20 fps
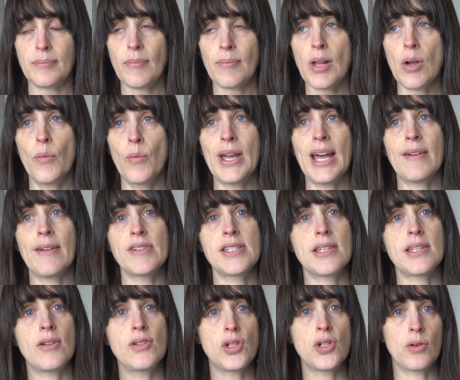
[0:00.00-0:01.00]
We have a
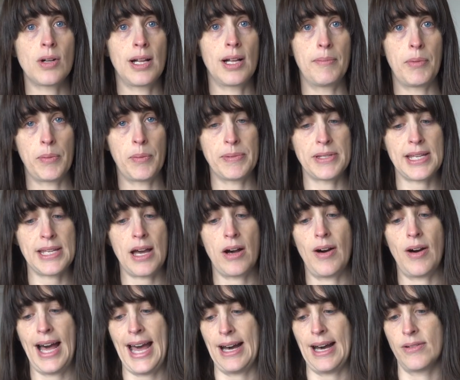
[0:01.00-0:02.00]
social club opposite
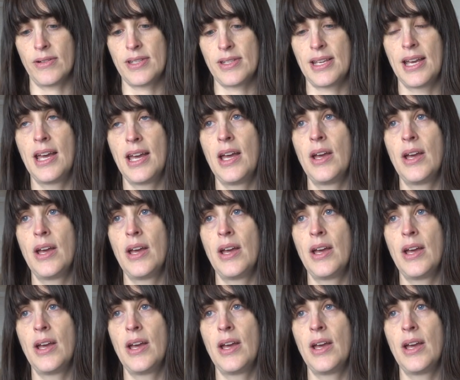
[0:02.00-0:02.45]
our house,